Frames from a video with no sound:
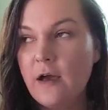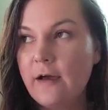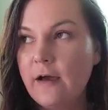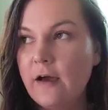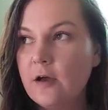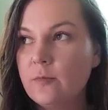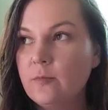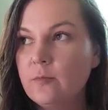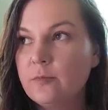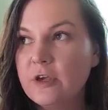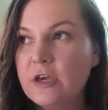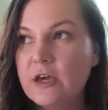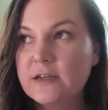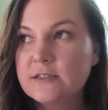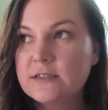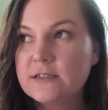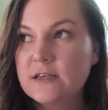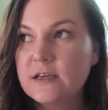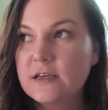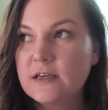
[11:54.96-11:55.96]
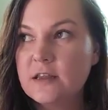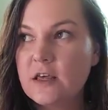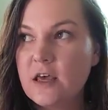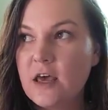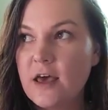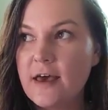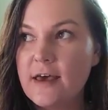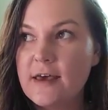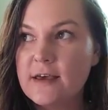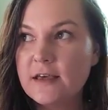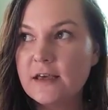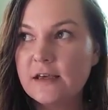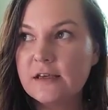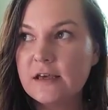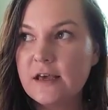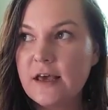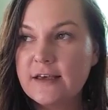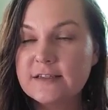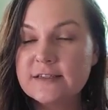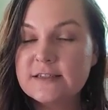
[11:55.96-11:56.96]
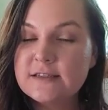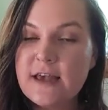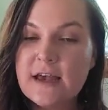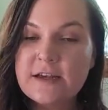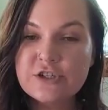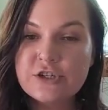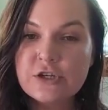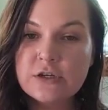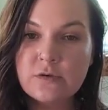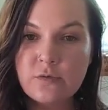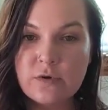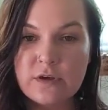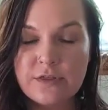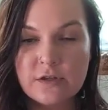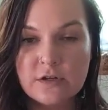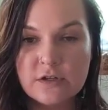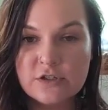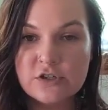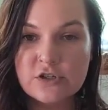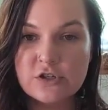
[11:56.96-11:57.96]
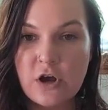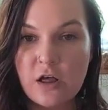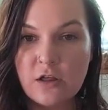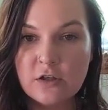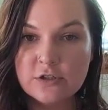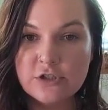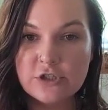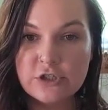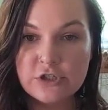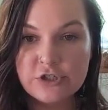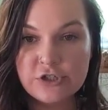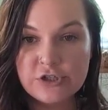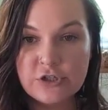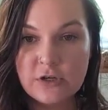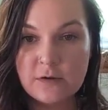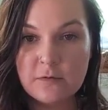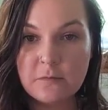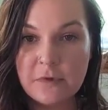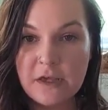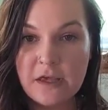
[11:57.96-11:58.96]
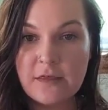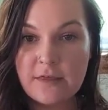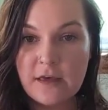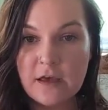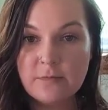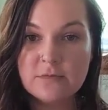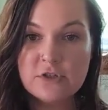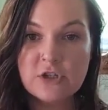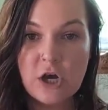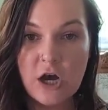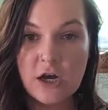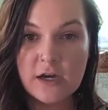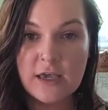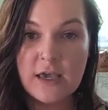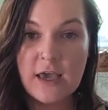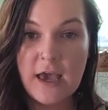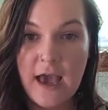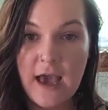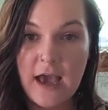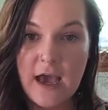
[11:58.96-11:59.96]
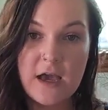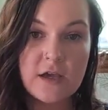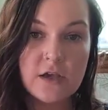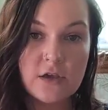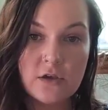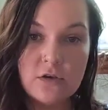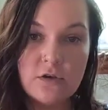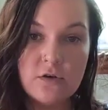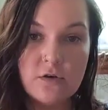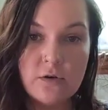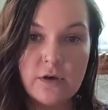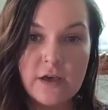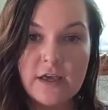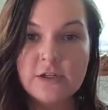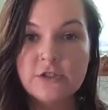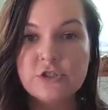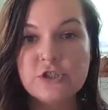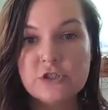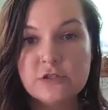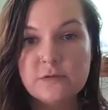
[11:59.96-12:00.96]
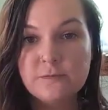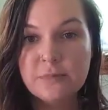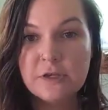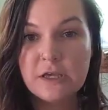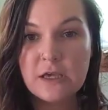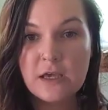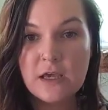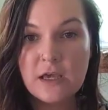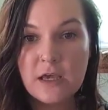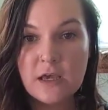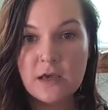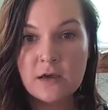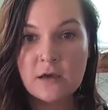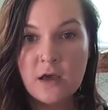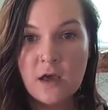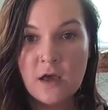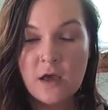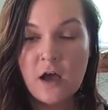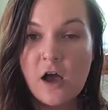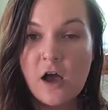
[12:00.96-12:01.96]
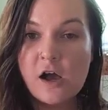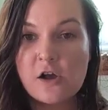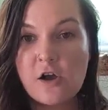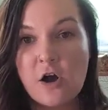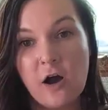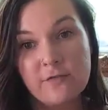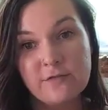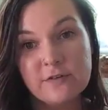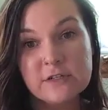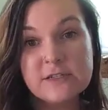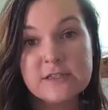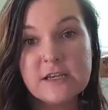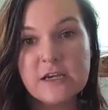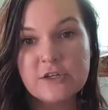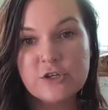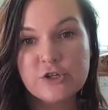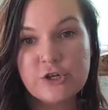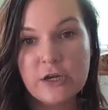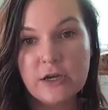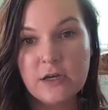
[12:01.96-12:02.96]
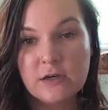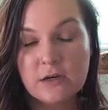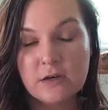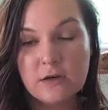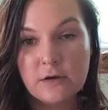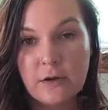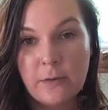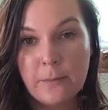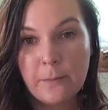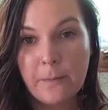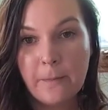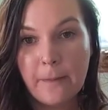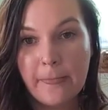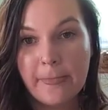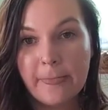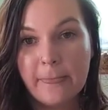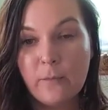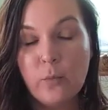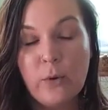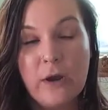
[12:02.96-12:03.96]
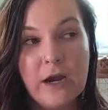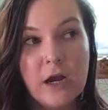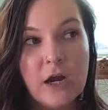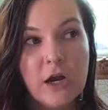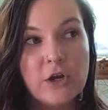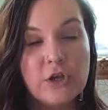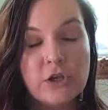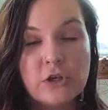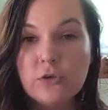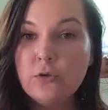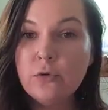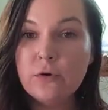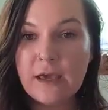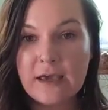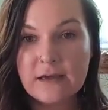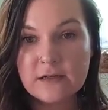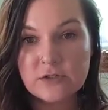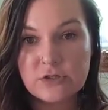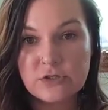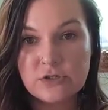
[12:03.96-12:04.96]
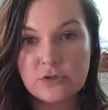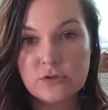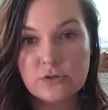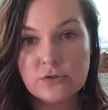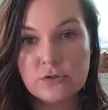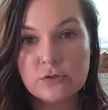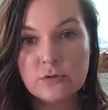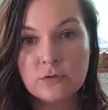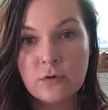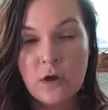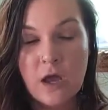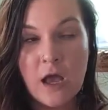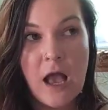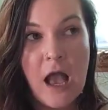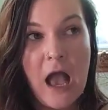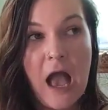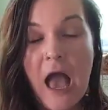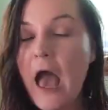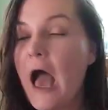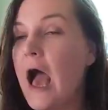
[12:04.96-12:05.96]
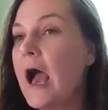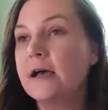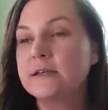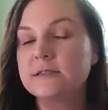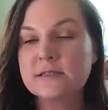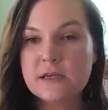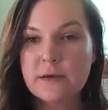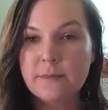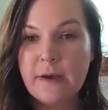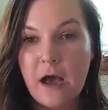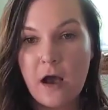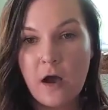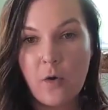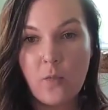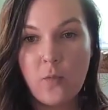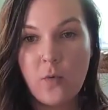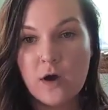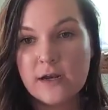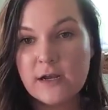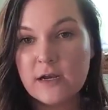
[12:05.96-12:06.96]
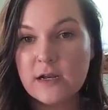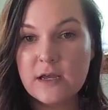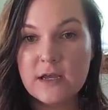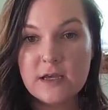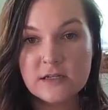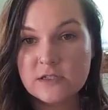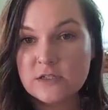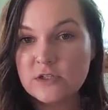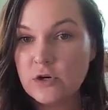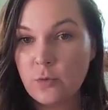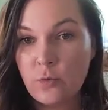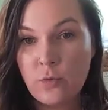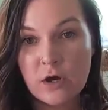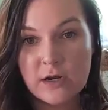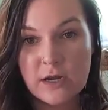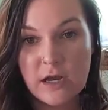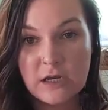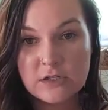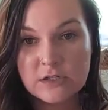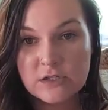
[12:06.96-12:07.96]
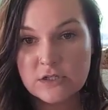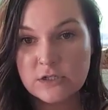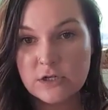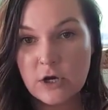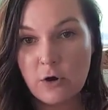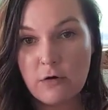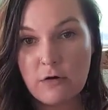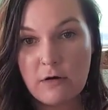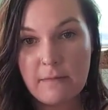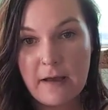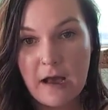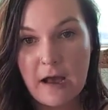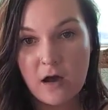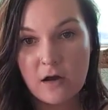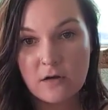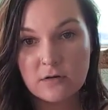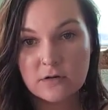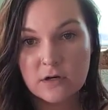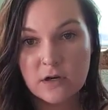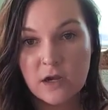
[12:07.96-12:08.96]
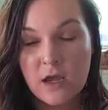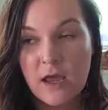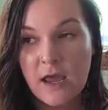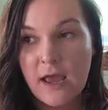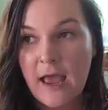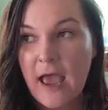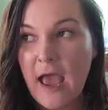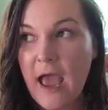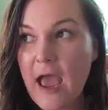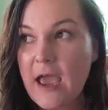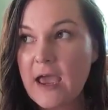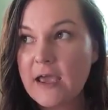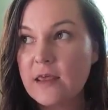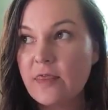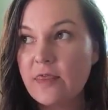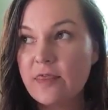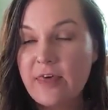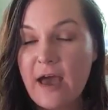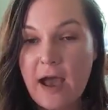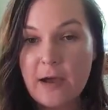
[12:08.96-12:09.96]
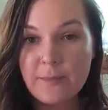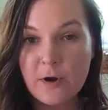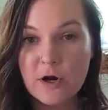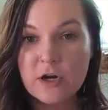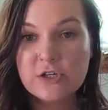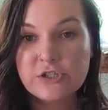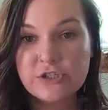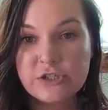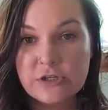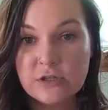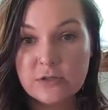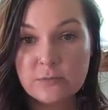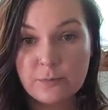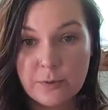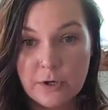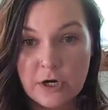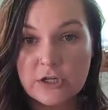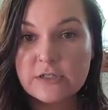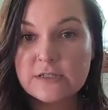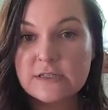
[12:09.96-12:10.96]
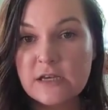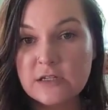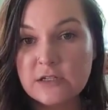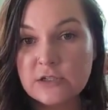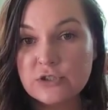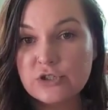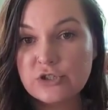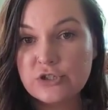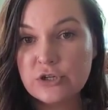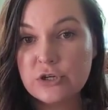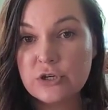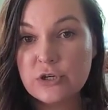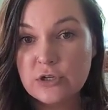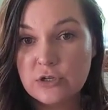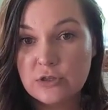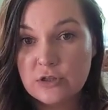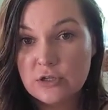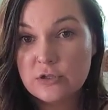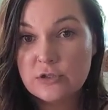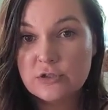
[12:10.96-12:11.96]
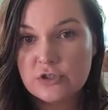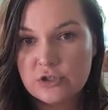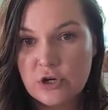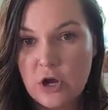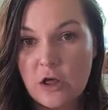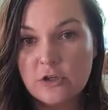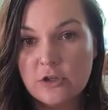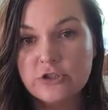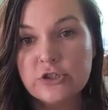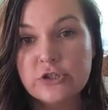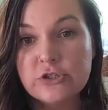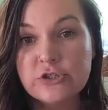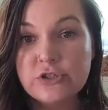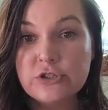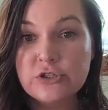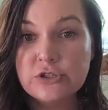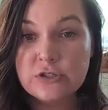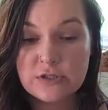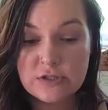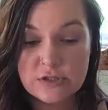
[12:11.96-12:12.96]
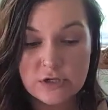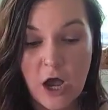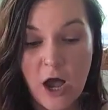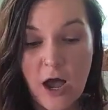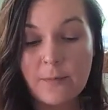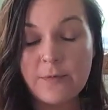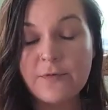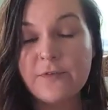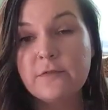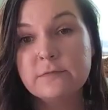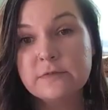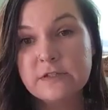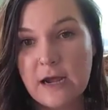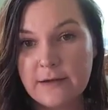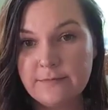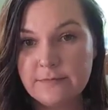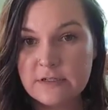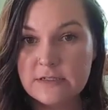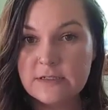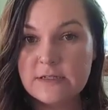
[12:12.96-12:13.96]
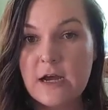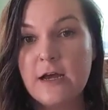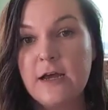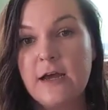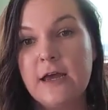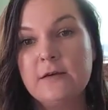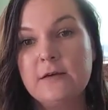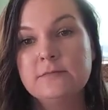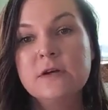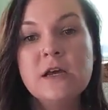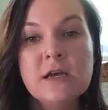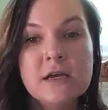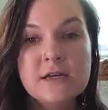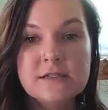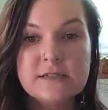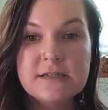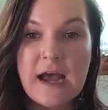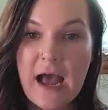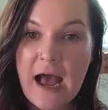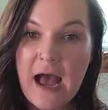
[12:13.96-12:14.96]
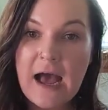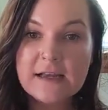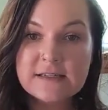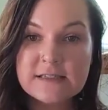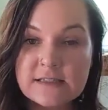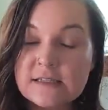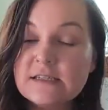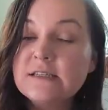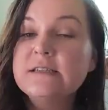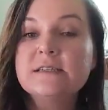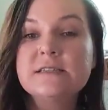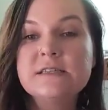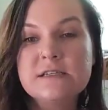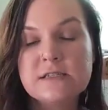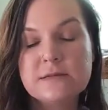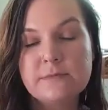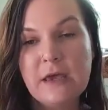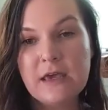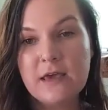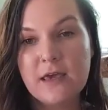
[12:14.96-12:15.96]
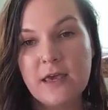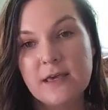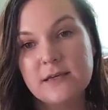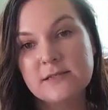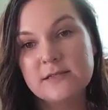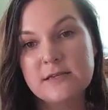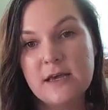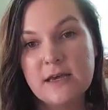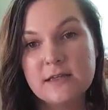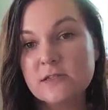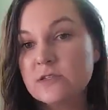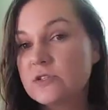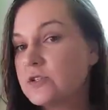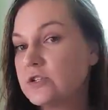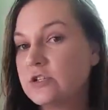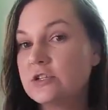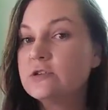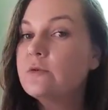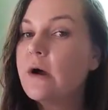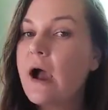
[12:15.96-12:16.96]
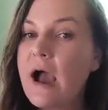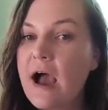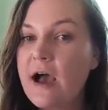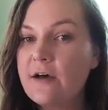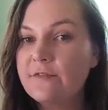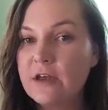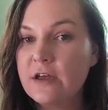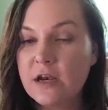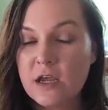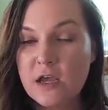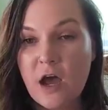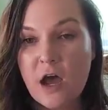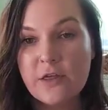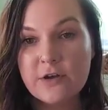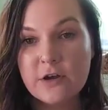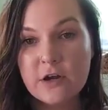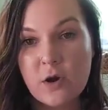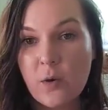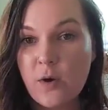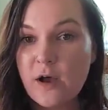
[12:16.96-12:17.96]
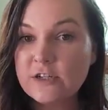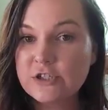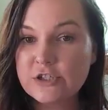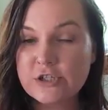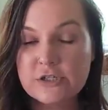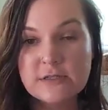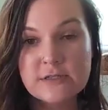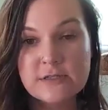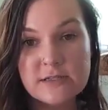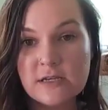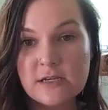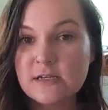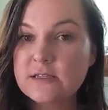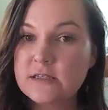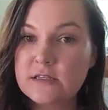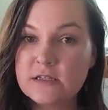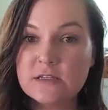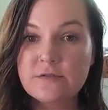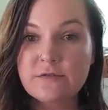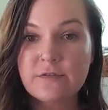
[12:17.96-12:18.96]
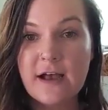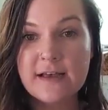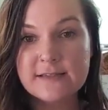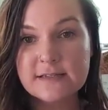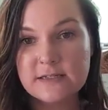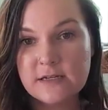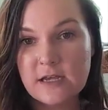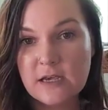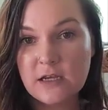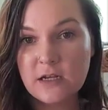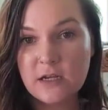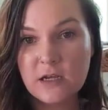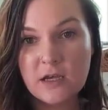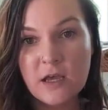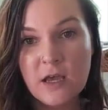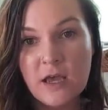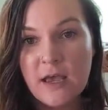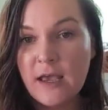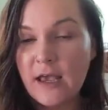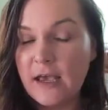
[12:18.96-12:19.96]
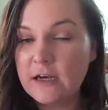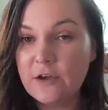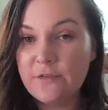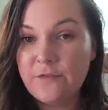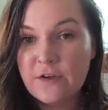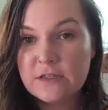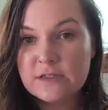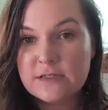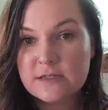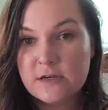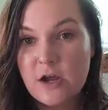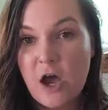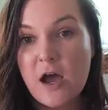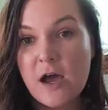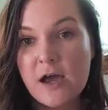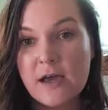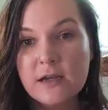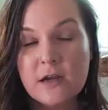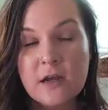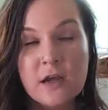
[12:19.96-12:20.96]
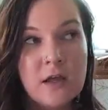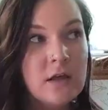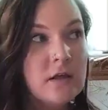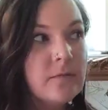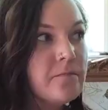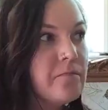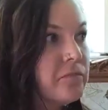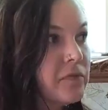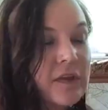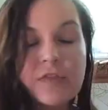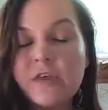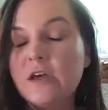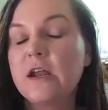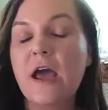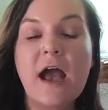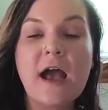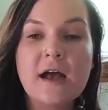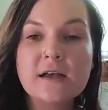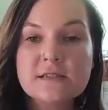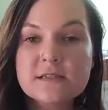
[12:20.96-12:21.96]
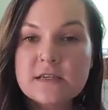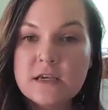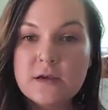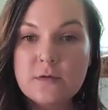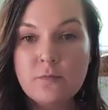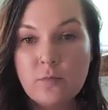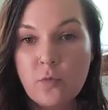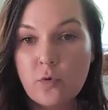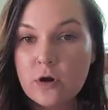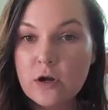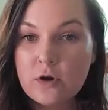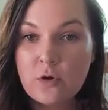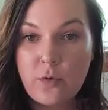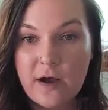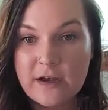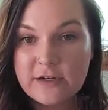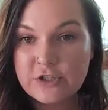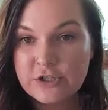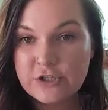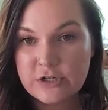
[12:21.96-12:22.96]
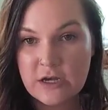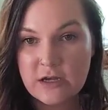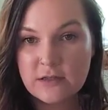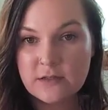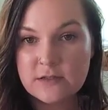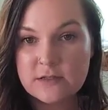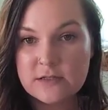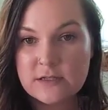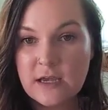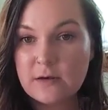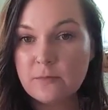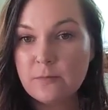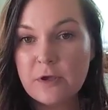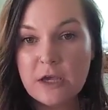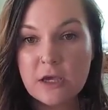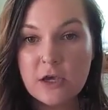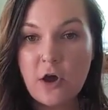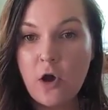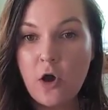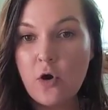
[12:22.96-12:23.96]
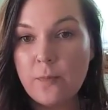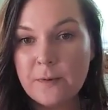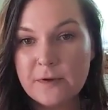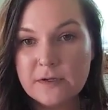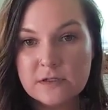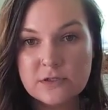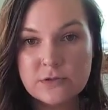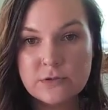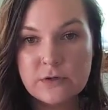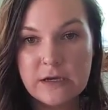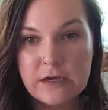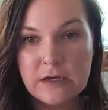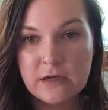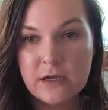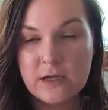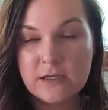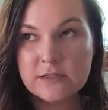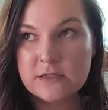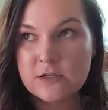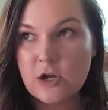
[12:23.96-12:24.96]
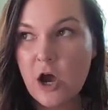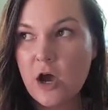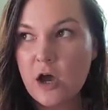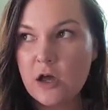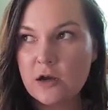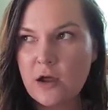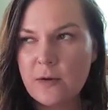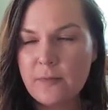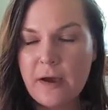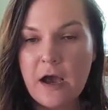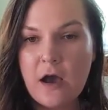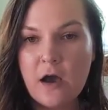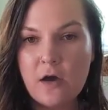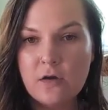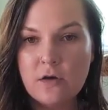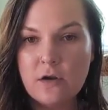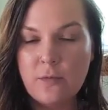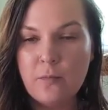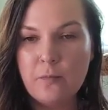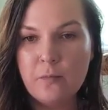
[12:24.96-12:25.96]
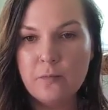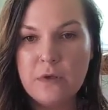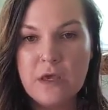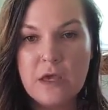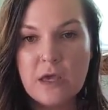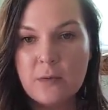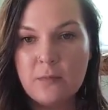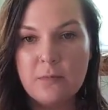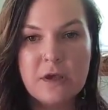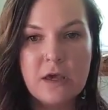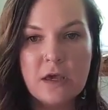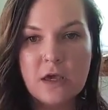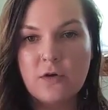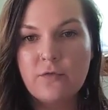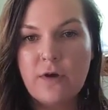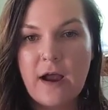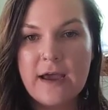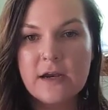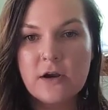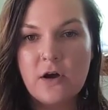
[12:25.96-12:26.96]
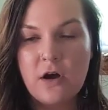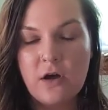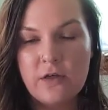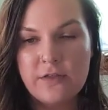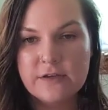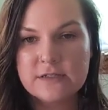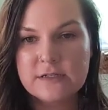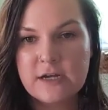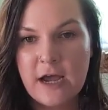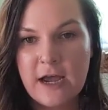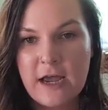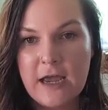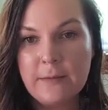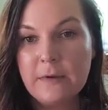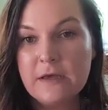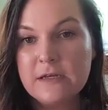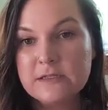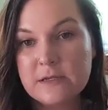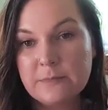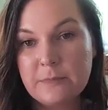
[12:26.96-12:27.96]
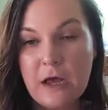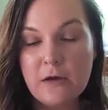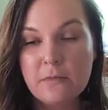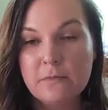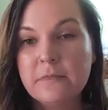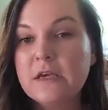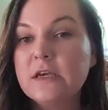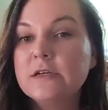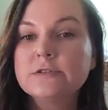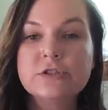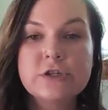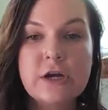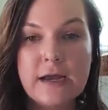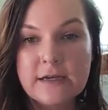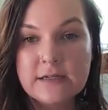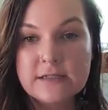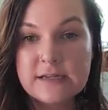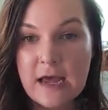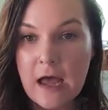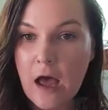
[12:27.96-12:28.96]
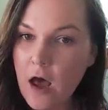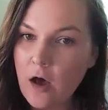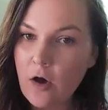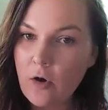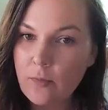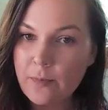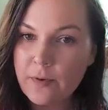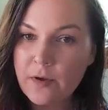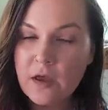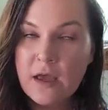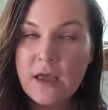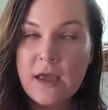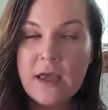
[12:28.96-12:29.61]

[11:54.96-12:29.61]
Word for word: Um, because uh, a session with an astrologer shouldn't be them talking at you, it should be a conversation where you get to ask about what it is you're wanting to know about and that person person should the astrologer should stop from time to time to ask is this making sense do you have any other questions is this resonating and if it's not then asking more questions and being open to it it's not about me being right all the time. It's about me trying to help.